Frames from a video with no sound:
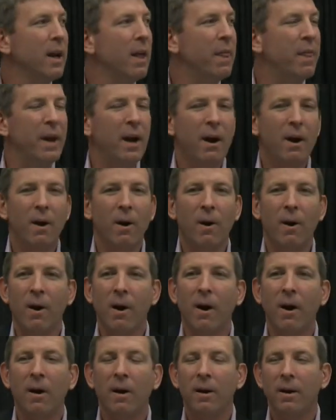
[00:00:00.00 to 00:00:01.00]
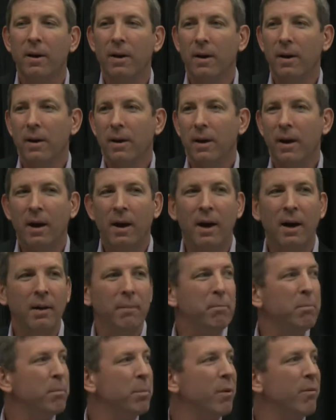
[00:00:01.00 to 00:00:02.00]
There are
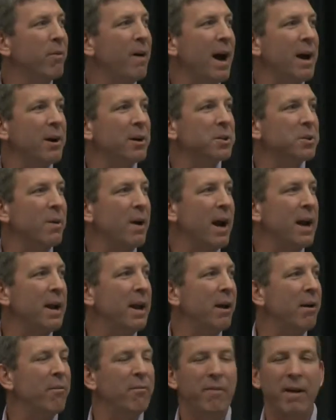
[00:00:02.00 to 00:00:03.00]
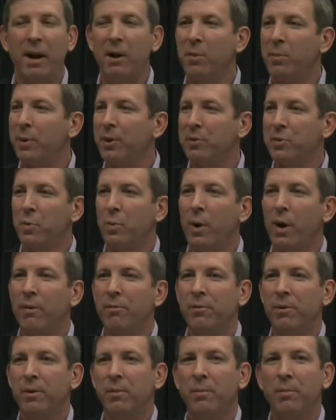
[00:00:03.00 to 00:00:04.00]
uh, providers right now, Vanderbilt's one
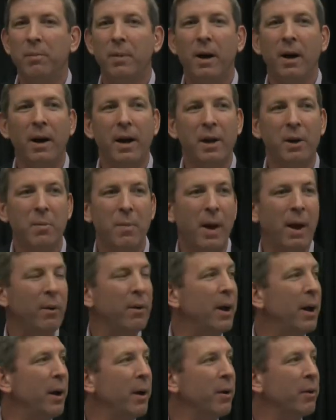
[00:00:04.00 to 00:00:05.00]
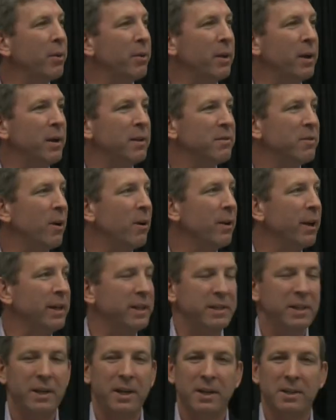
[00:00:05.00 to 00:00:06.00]
of them, uh, Intermountain Health in Salt
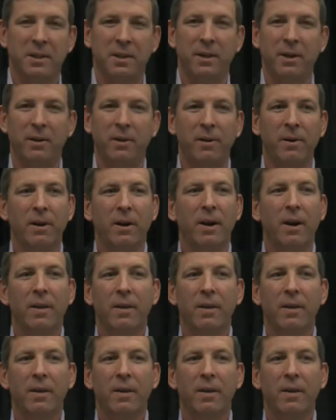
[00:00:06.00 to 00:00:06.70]
Lake City is another,